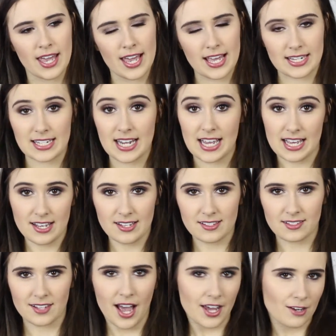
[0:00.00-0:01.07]
it
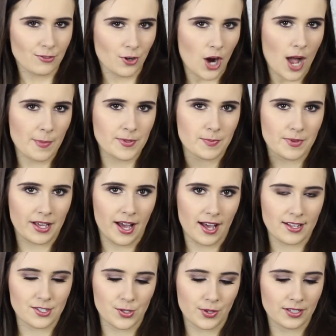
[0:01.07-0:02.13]
is kind of cropped
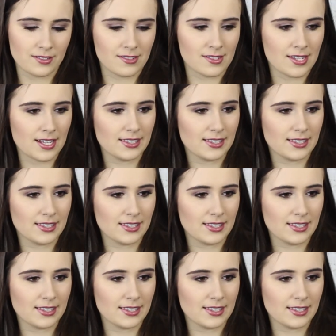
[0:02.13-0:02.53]
because you can see